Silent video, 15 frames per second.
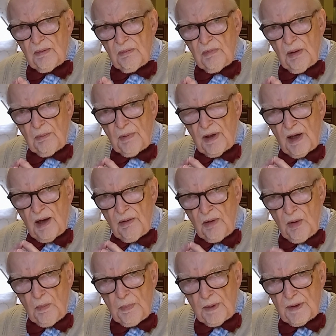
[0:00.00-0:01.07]
when we are
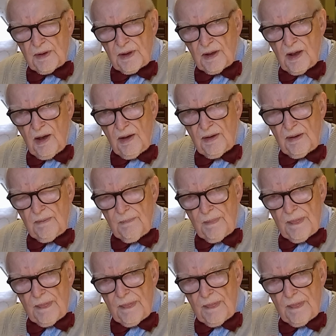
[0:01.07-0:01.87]
open to God